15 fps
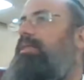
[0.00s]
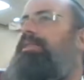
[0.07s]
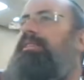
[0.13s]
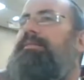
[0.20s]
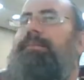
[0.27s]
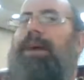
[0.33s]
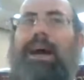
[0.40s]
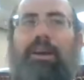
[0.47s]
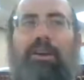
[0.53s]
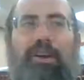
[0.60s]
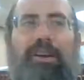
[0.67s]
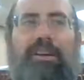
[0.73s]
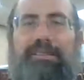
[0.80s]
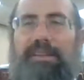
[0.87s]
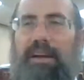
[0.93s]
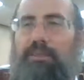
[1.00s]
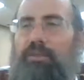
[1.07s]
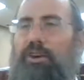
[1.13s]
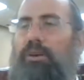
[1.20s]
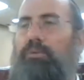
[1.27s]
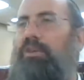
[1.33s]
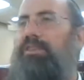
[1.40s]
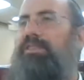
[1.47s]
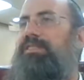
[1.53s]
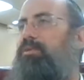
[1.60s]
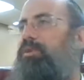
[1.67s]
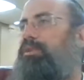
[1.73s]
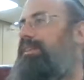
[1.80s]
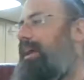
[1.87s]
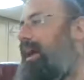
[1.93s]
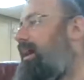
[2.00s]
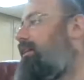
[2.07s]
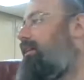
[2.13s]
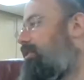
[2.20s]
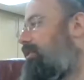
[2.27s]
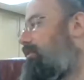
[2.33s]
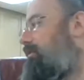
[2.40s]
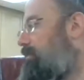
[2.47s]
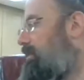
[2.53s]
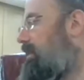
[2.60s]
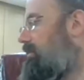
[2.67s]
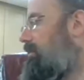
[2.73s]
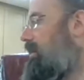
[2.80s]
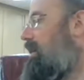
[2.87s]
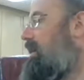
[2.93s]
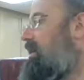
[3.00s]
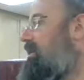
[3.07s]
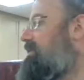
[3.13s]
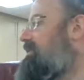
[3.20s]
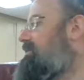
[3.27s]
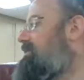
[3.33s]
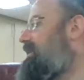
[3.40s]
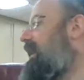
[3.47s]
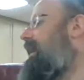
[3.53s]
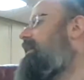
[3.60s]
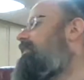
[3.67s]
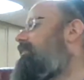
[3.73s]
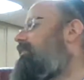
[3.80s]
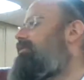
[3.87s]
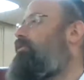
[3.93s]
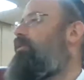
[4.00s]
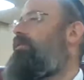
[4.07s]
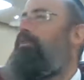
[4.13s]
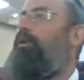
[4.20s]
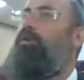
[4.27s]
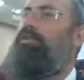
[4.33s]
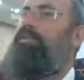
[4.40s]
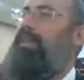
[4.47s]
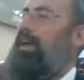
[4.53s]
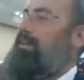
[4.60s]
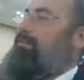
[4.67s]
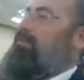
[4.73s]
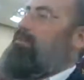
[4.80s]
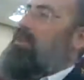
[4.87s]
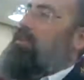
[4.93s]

There's Machlokes Tanoim, what does the word Kalkuv mean? There's Kalkuv, they were both next to each